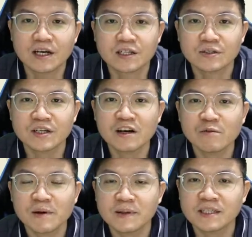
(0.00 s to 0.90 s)
Today I'll
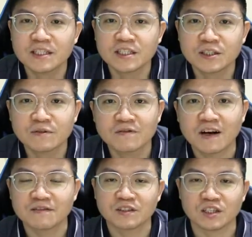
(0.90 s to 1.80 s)
be teaching you
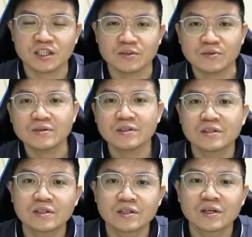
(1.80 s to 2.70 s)
5 skills.
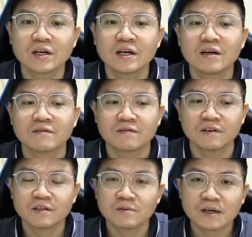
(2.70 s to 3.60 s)

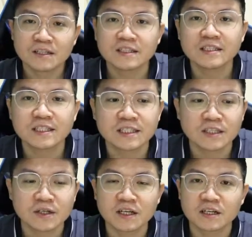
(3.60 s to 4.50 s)
First one, you
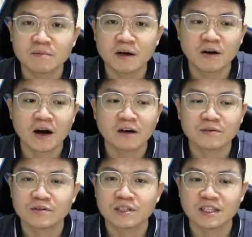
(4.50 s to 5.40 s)
learn about how
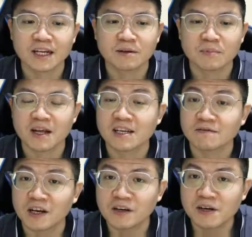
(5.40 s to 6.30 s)
to state the place
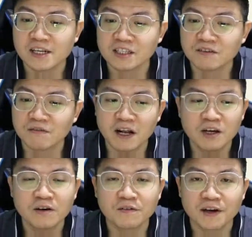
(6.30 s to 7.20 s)
value and digit
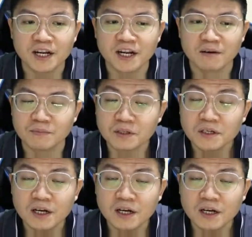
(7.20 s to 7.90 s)
value of any number.